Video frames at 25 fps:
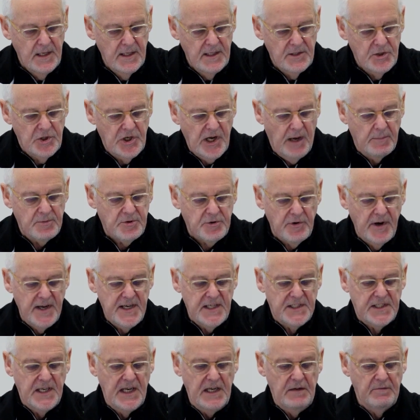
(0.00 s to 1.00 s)
Chapter
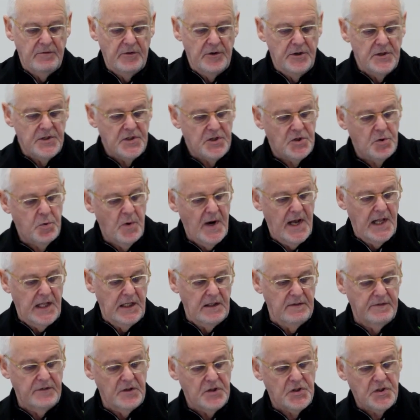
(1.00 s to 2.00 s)
18, verse
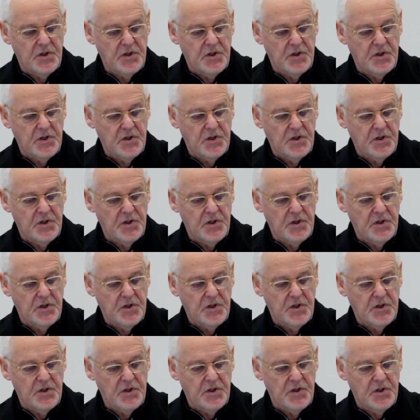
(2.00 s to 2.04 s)
12.